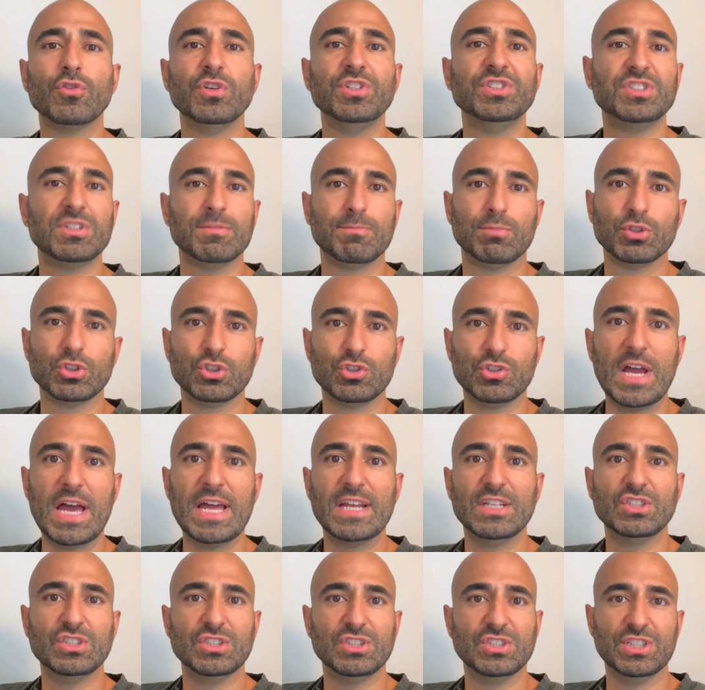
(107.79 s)
simple
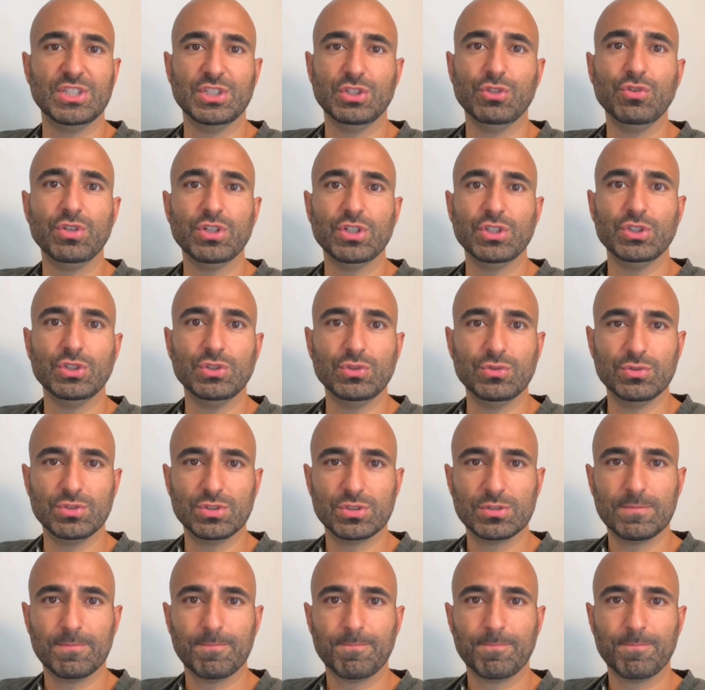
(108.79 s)
strategies that you can use.